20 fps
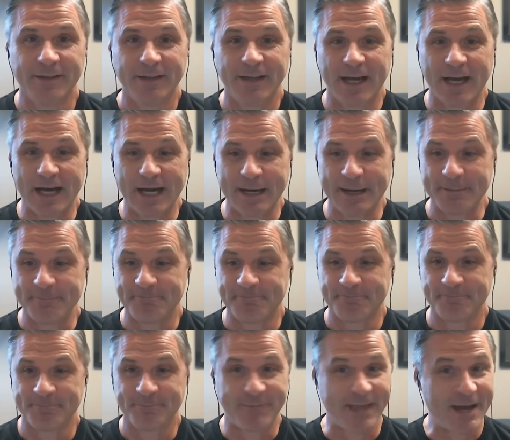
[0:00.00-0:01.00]
um,
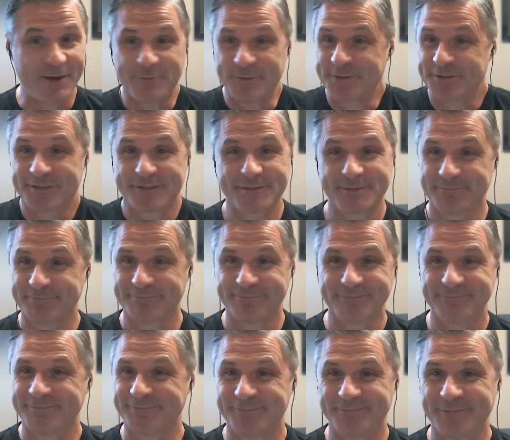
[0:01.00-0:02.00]
that was
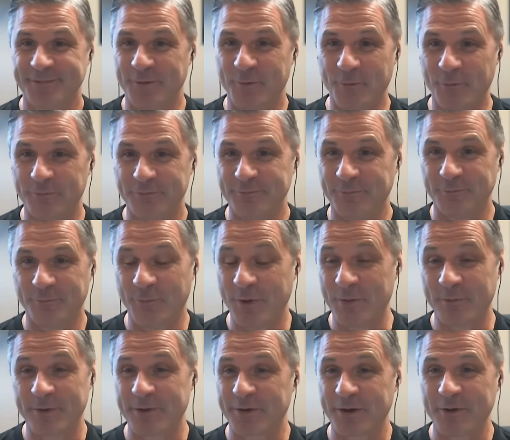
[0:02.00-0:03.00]
what
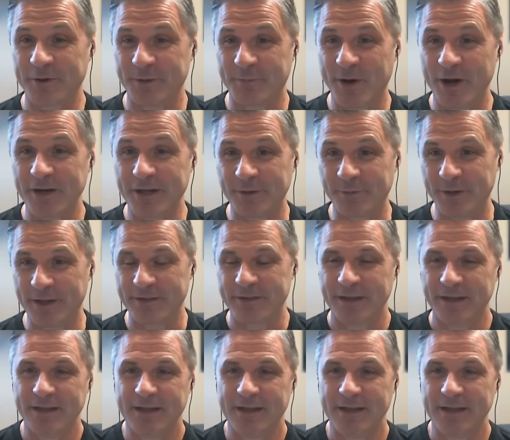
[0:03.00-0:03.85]
we were going to market with.